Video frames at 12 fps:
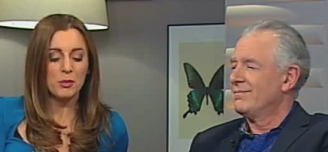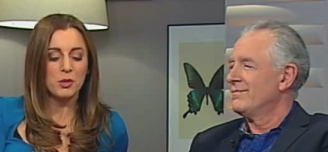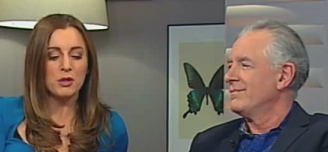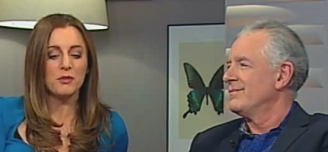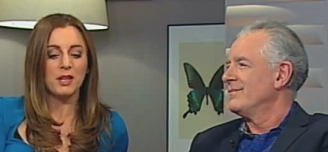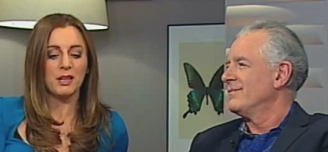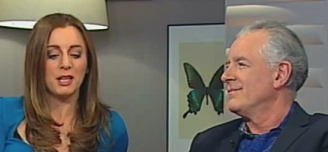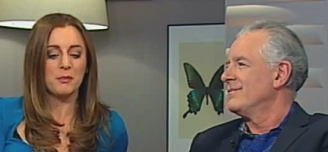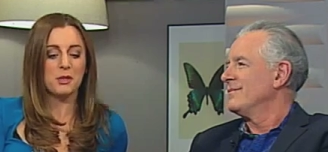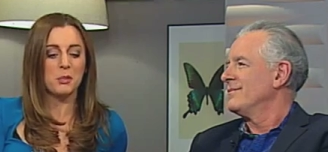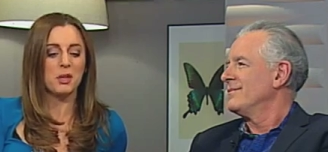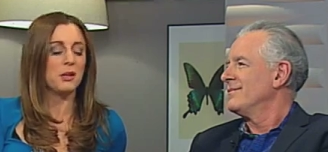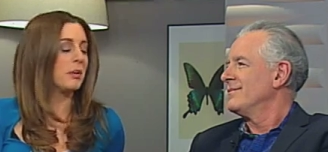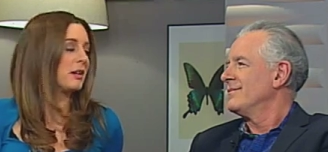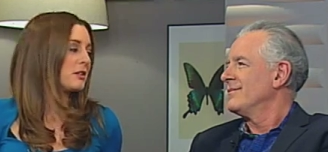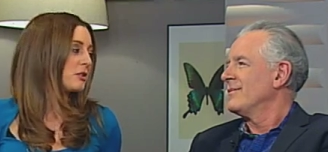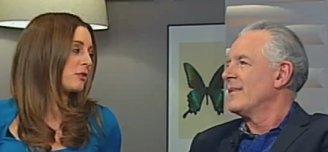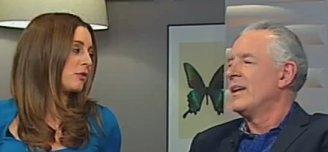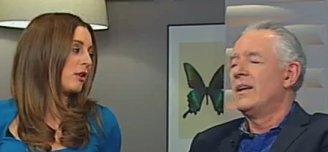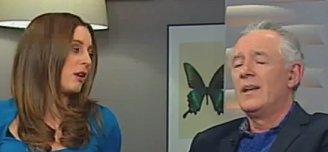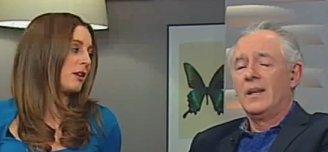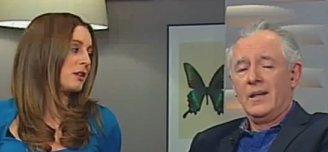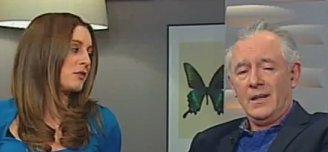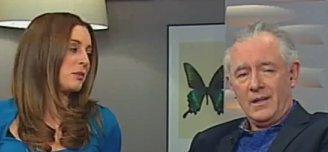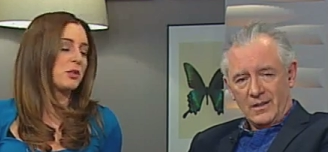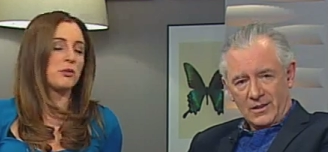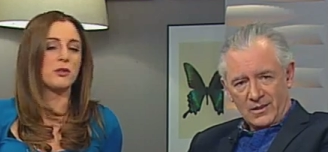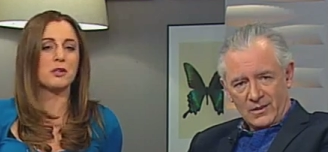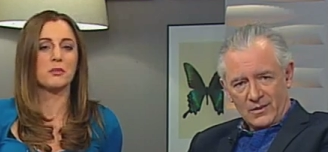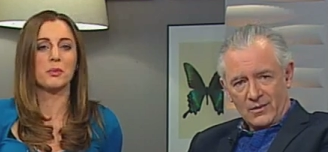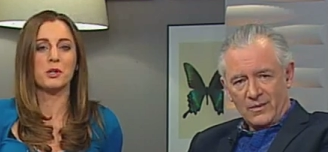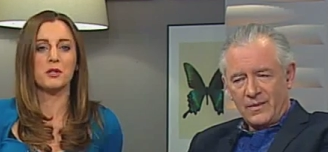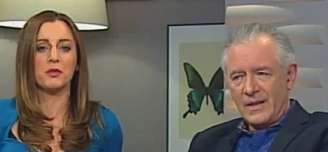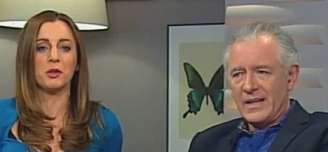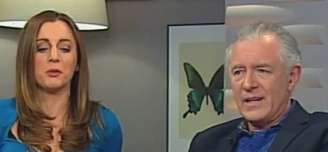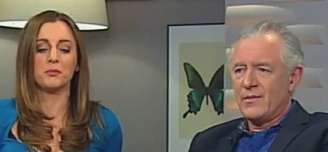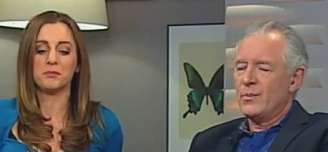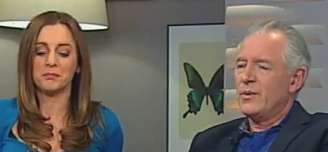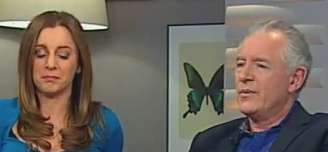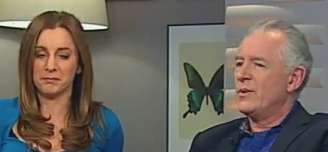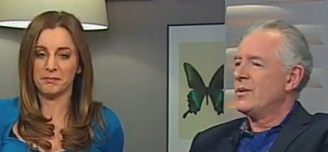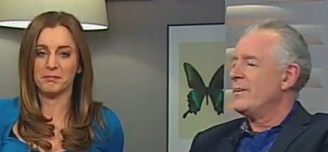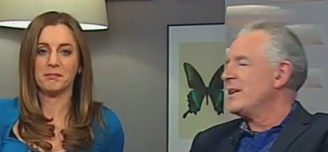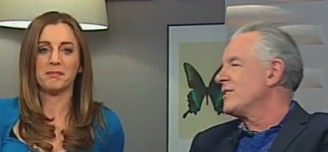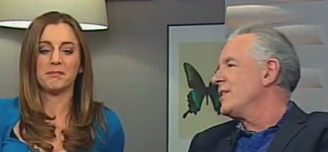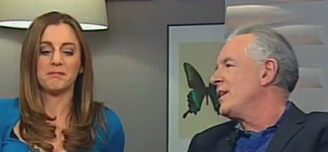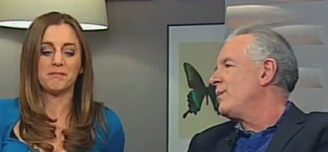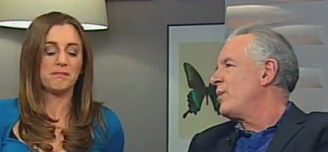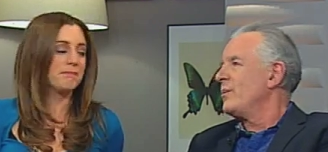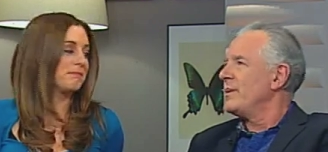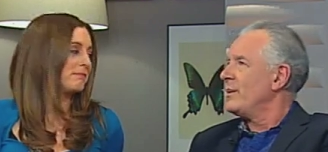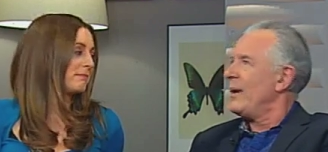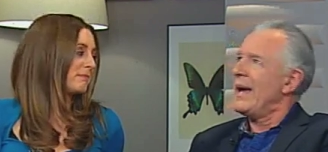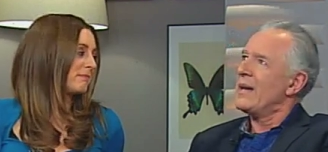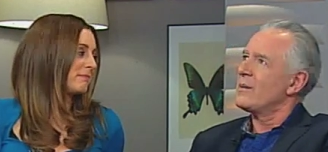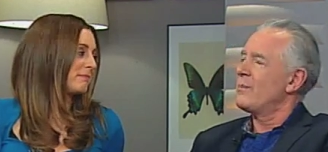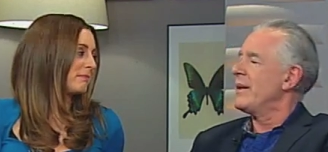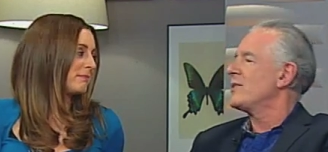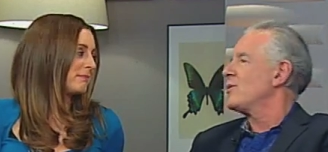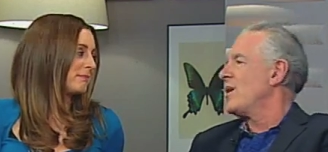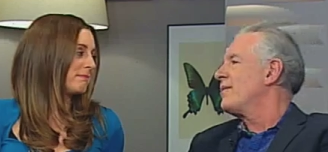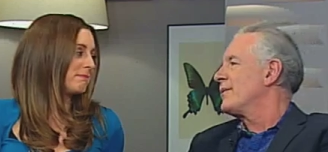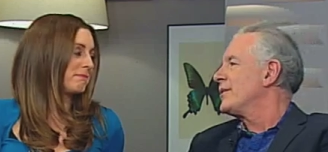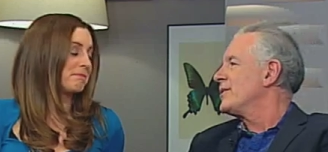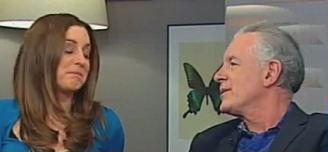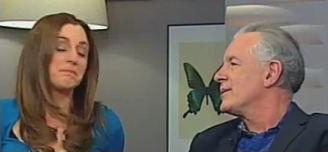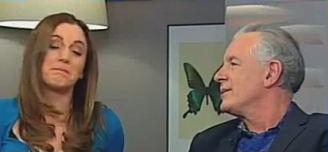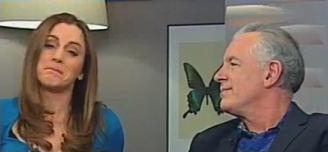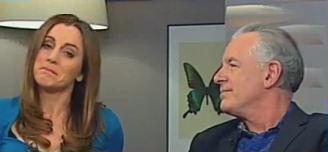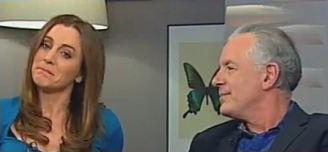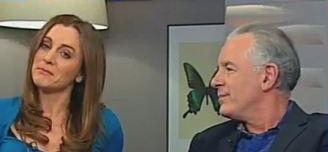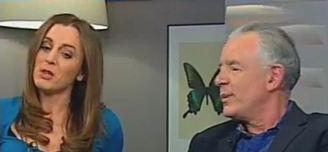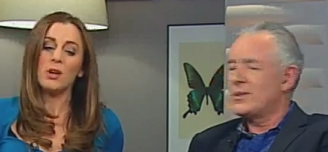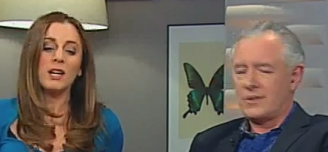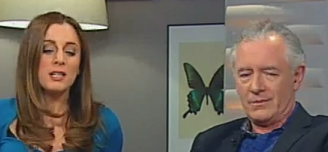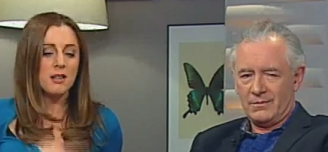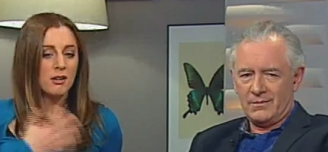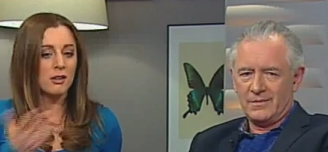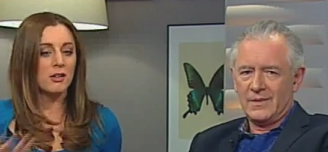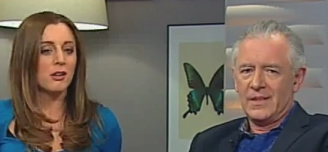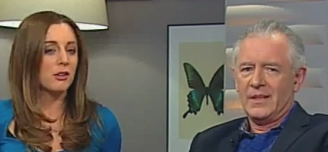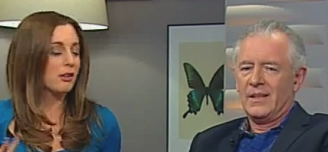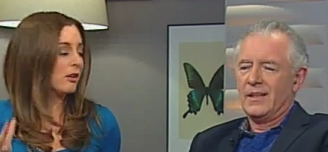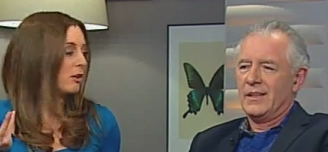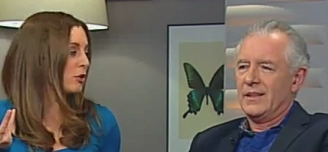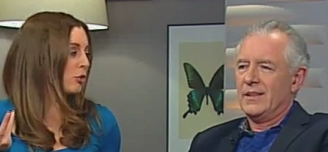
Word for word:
Speaker 1: move getting him to be an ambassador
Speaker 2: for Ireland from a tourism point of Very view. clever move. You'd imagine he probably had better offers. But well, he's
Speaker 1: got a lot of